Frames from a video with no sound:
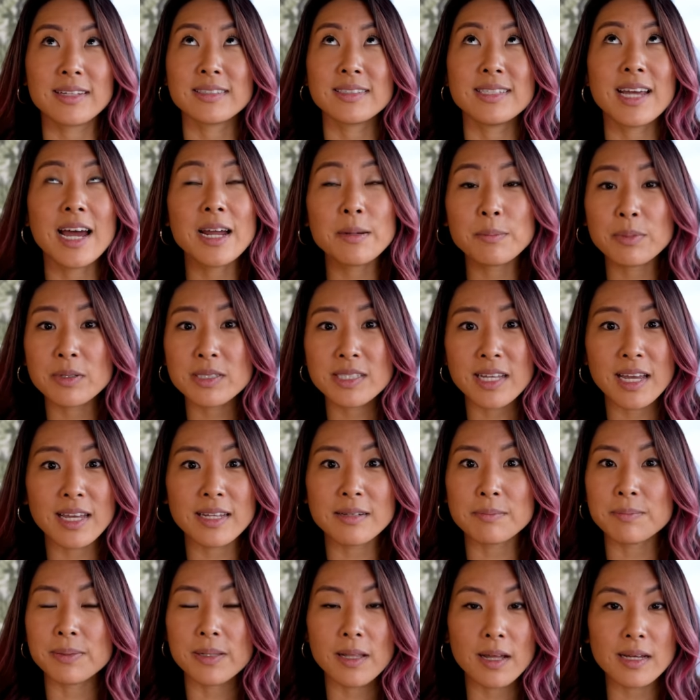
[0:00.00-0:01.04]

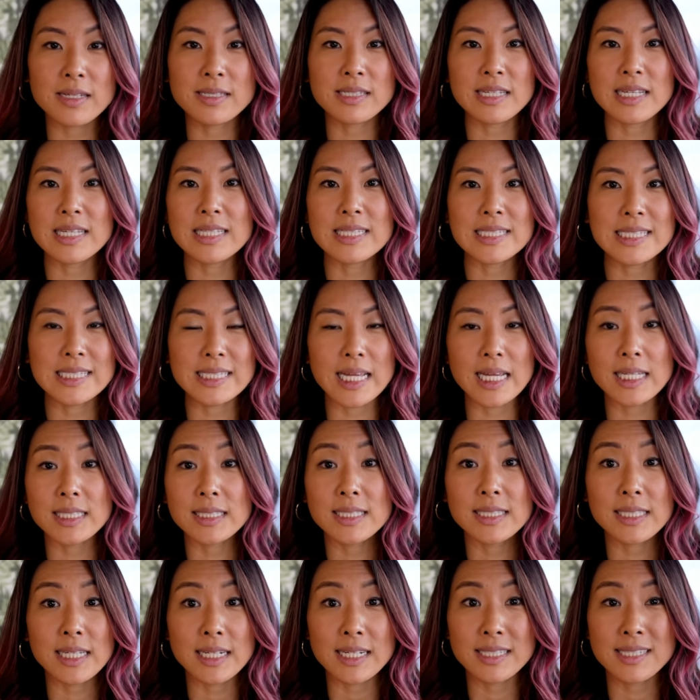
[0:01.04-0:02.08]
10% plus in state
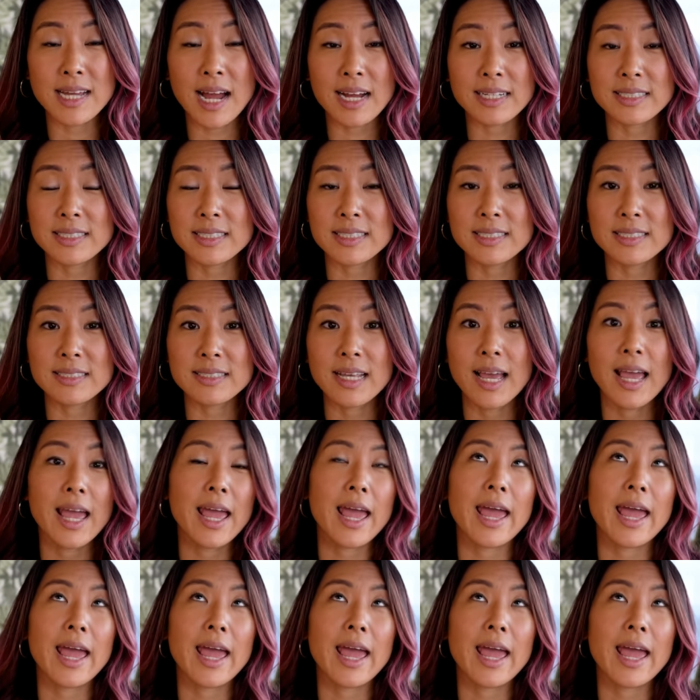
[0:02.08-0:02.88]
and city taxes